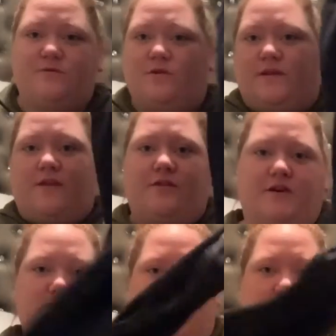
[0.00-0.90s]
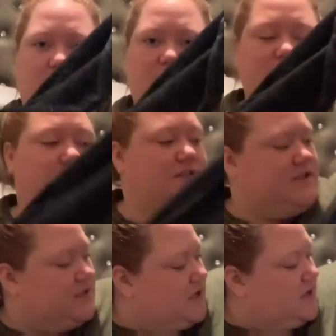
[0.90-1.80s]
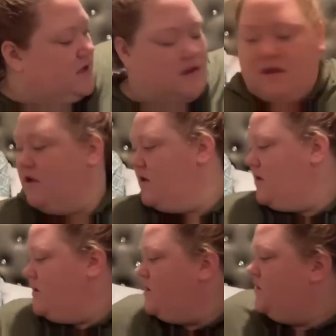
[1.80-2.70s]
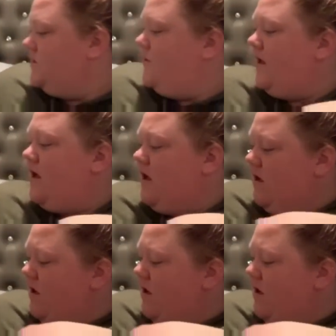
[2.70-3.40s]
were only $13. So I got